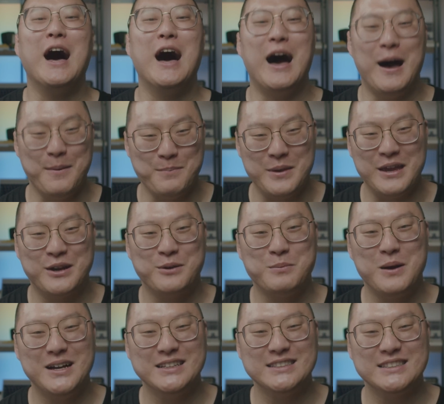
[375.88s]
I'm
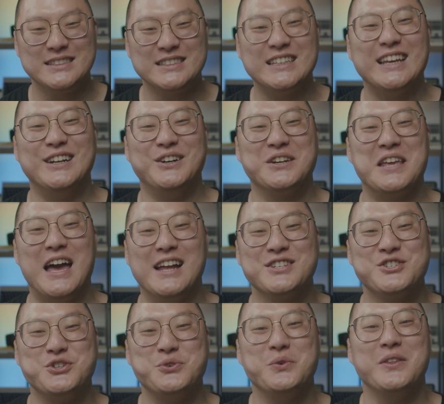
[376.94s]
MakerMods, and I'll
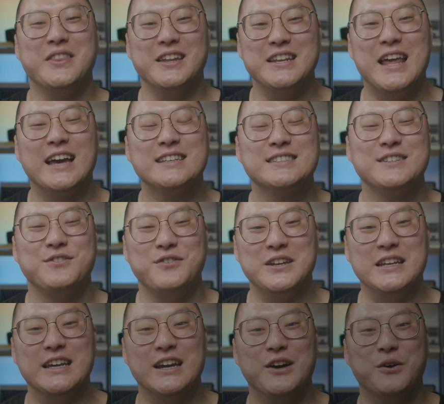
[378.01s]
catch you in the next
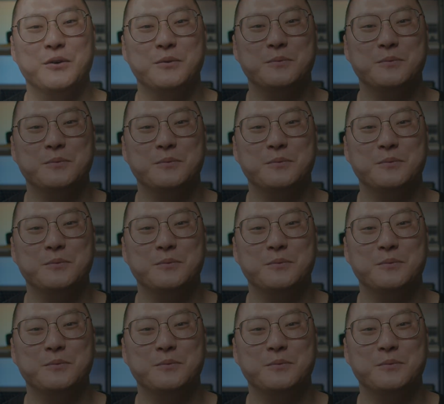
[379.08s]
video.